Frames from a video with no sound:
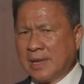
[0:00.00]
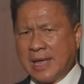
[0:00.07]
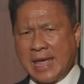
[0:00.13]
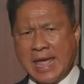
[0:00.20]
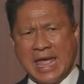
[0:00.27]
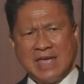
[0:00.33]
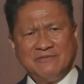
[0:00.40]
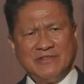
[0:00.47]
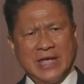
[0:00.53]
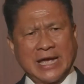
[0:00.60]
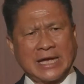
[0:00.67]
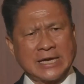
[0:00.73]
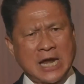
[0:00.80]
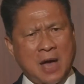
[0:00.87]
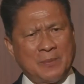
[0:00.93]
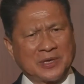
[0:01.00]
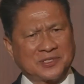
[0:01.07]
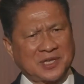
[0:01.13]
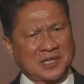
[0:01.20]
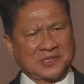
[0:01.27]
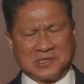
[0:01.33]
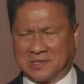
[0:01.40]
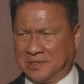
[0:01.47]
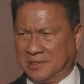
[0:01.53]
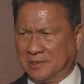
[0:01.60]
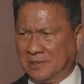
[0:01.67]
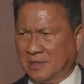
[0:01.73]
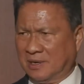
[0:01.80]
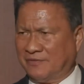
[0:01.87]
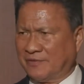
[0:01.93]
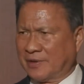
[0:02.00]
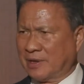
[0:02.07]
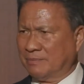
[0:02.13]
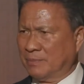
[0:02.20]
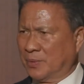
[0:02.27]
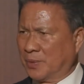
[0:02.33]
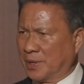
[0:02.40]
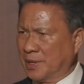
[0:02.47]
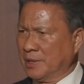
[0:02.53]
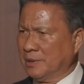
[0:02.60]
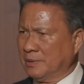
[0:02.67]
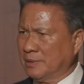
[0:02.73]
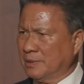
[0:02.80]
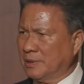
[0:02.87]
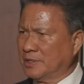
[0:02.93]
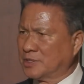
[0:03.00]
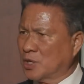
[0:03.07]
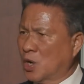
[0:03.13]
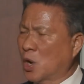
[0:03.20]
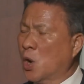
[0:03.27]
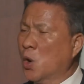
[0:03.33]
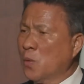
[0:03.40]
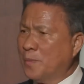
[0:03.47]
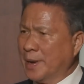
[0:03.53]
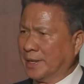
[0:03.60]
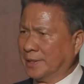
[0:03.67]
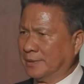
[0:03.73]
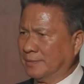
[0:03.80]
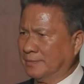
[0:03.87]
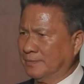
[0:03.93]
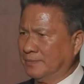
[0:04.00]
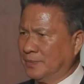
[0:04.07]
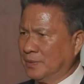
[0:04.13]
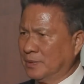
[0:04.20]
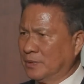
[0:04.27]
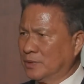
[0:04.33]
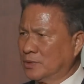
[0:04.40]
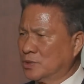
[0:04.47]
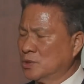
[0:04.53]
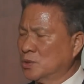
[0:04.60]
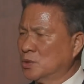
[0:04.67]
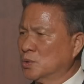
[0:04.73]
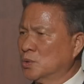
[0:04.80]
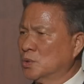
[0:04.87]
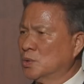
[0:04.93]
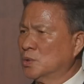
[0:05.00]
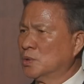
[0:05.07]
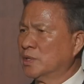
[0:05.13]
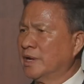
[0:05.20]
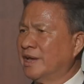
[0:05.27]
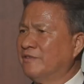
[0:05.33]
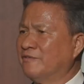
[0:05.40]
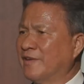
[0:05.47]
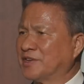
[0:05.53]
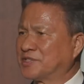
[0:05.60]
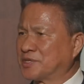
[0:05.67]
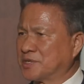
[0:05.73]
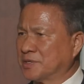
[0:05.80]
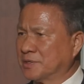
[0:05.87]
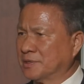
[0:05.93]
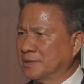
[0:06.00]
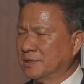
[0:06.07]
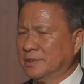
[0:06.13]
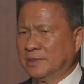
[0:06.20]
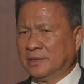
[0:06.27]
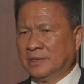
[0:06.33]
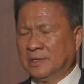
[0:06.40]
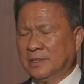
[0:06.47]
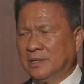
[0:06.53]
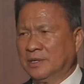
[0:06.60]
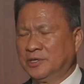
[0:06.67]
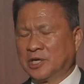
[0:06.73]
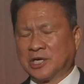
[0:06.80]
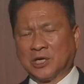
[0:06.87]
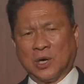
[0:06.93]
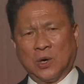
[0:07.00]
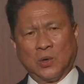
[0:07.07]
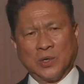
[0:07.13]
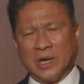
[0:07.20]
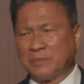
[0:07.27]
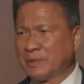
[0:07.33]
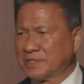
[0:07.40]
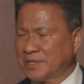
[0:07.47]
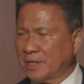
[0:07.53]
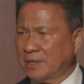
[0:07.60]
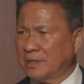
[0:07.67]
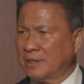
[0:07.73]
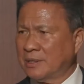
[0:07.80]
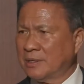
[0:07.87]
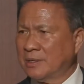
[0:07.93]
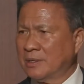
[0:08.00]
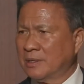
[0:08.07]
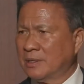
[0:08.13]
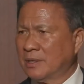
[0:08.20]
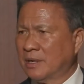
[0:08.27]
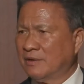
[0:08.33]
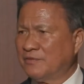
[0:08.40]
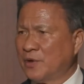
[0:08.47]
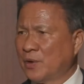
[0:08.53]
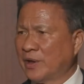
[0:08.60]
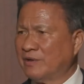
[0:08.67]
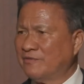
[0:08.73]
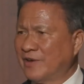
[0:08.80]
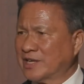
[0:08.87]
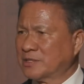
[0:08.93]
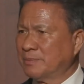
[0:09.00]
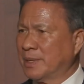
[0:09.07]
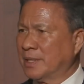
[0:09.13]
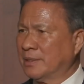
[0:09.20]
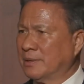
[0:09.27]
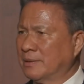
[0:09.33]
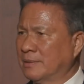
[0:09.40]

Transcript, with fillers: Every economic sector of Cambodia is open to investor. You can own 100% of your investment